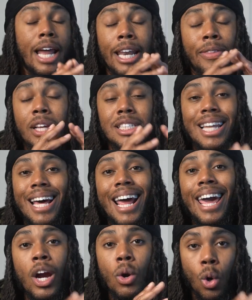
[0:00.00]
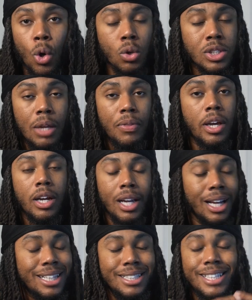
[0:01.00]
There's a lot of hair oils out there,
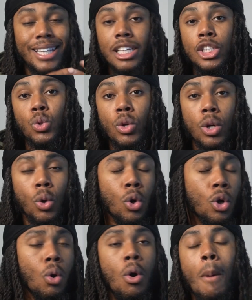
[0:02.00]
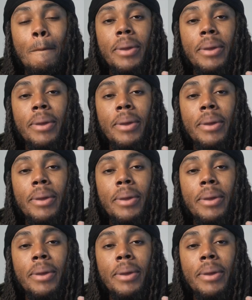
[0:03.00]
tea tree oil,